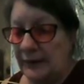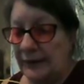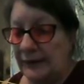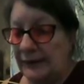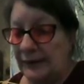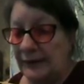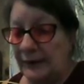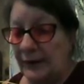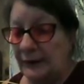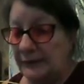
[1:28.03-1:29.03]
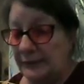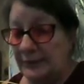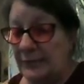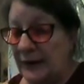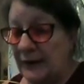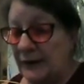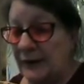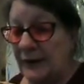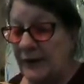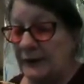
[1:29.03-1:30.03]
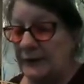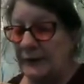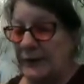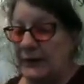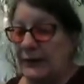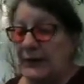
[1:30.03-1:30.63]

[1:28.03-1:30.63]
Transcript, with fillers: LED large spider and